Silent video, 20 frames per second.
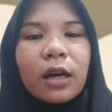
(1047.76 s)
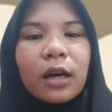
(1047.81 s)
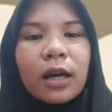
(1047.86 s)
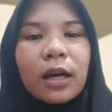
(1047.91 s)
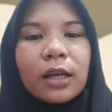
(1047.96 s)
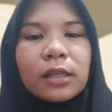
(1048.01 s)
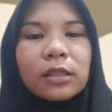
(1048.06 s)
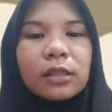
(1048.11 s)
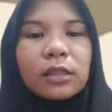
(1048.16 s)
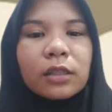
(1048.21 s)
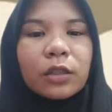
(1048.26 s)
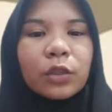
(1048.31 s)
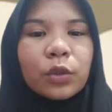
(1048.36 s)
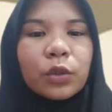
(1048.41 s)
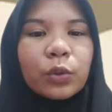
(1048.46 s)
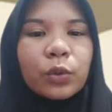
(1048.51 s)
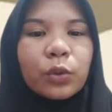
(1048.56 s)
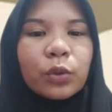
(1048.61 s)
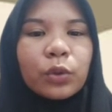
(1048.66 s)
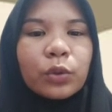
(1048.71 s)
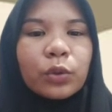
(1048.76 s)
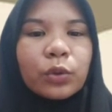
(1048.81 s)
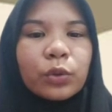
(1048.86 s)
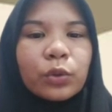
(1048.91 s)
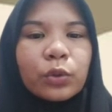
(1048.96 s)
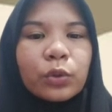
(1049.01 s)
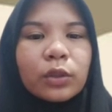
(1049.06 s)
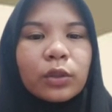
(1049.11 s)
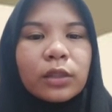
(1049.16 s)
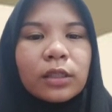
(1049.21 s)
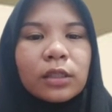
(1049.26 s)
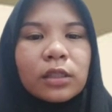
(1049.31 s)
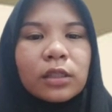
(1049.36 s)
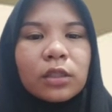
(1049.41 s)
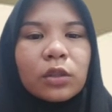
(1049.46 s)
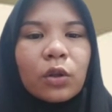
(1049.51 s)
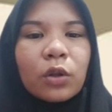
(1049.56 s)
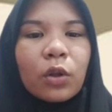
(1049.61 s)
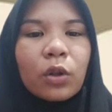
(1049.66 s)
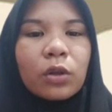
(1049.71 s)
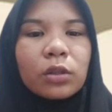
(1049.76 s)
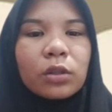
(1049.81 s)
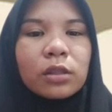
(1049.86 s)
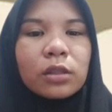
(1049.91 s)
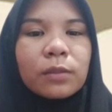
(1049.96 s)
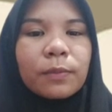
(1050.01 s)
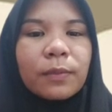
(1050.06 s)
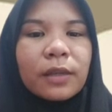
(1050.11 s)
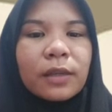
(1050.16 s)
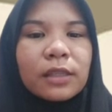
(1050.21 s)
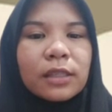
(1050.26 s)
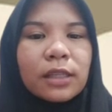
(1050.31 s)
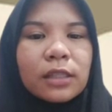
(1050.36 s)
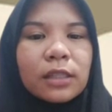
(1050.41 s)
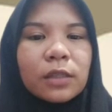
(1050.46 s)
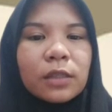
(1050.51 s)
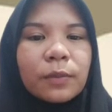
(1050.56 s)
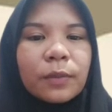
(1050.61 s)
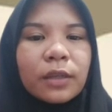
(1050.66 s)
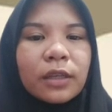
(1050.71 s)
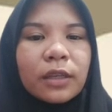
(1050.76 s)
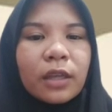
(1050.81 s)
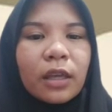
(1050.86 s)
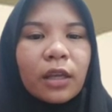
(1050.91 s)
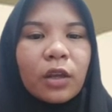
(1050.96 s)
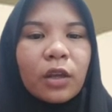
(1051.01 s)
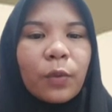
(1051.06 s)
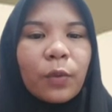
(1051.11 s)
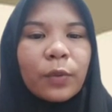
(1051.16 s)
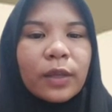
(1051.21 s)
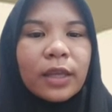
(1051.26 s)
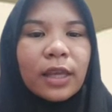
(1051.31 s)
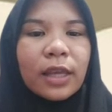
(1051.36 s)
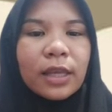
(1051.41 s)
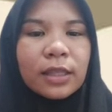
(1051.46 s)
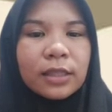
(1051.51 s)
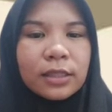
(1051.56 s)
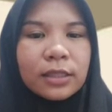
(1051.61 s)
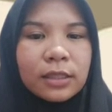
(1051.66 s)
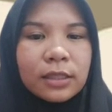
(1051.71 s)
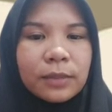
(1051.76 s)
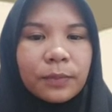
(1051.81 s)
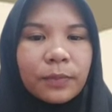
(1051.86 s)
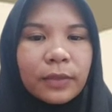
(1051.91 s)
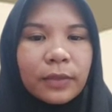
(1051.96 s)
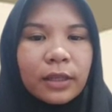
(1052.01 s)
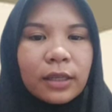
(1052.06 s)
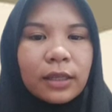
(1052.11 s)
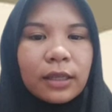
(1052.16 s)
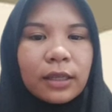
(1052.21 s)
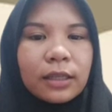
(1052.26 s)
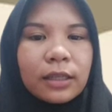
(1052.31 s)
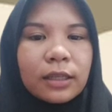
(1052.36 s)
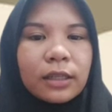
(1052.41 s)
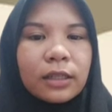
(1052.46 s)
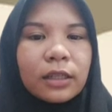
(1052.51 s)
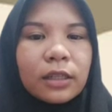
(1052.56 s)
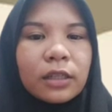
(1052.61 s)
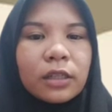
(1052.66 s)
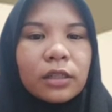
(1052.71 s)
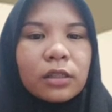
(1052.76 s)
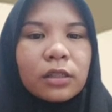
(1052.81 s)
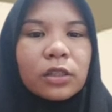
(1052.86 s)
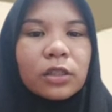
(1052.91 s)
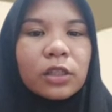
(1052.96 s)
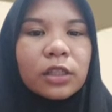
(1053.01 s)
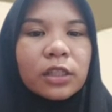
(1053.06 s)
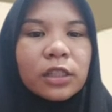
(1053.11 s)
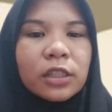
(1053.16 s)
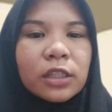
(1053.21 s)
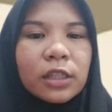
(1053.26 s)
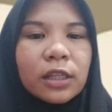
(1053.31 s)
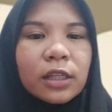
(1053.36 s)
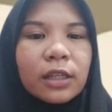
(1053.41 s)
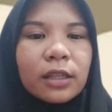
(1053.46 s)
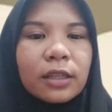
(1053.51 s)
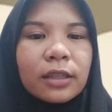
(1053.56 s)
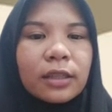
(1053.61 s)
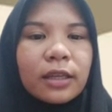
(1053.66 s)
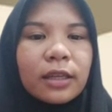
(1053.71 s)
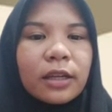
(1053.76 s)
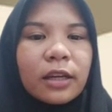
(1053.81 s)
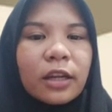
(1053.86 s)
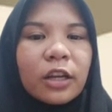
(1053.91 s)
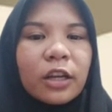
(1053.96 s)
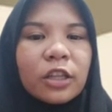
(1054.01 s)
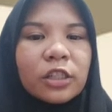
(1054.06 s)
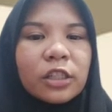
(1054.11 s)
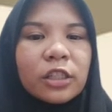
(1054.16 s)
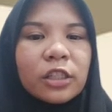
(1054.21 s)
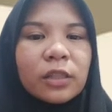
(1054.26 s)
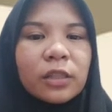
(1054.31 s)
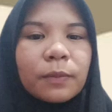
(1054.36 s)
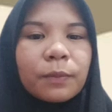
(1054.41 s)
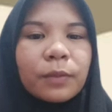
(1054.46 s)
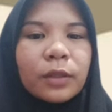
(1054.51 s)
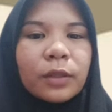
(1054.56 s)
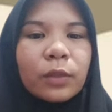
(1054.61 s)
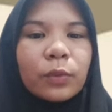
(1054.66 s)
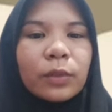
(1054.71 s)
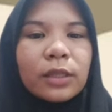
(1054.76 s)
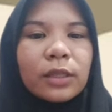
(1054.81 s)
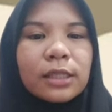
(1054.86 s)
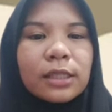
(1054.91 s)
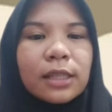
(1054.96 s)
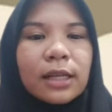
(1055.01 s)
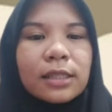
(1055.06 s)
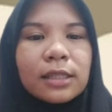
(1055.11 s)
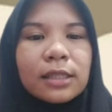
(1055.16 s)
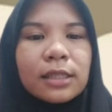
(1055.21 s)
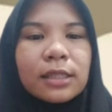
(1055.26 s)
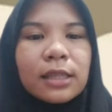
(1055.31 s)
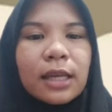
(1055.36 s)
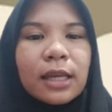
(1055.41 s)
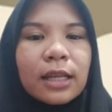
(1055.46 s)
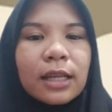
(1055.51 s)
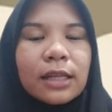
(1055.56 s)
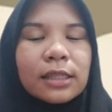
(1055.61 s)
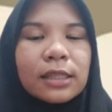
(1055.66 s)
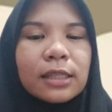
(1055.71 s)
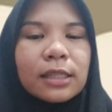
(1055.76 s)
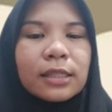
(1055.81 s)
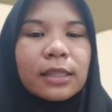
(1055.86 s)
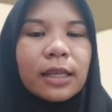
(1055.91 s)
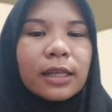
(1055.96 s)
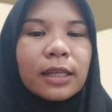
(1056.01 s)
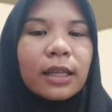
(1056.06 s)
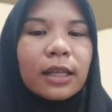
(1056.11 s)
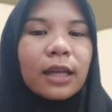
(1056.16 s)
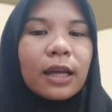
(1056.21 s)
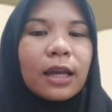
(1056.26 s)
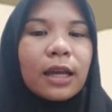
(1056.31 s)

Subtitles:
as a tool to disclose message being communicated. In a nutshell, the relationship between discourses analysis and